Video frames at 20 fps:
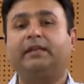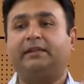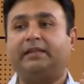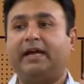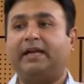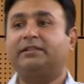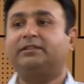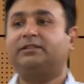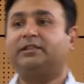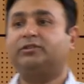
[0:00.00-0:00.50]

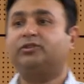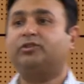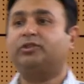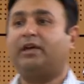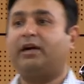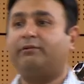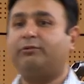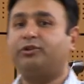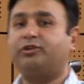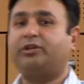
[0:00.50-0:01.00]
That's the
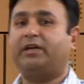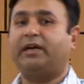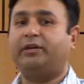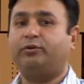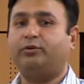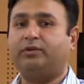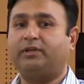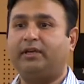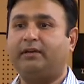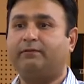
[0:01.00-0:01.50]
straw we try
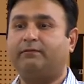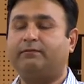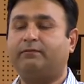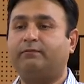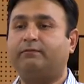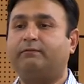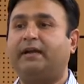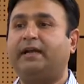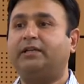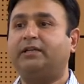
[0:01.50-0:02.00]
to give
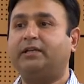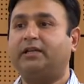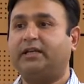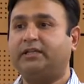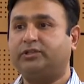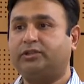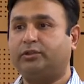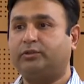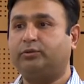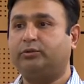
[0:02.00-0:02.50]

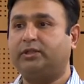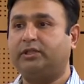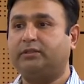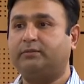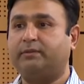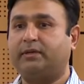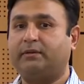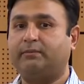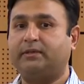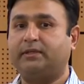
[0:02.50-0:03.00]
ventilation to
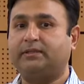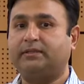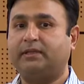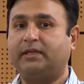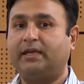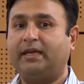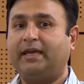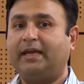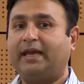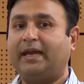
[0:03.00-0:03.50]
these babies.
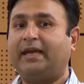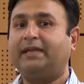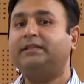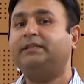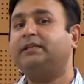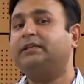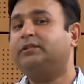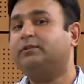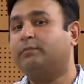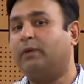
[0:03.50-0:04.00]

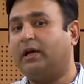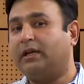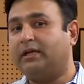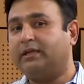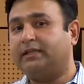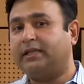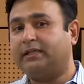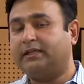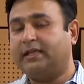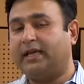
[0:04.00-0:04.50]
Anything
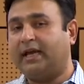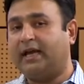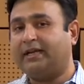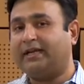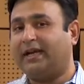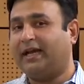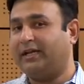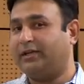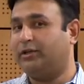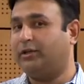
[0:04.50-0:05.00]
smaller than
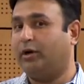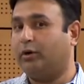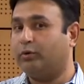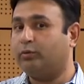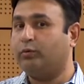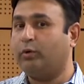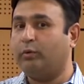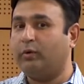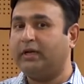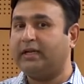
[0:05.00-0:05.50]
that, I
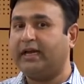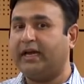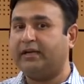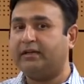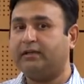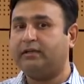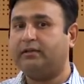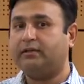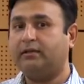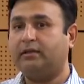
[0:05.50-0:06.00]
doubt we will
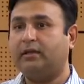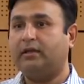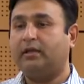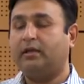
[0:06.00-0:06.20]
get it.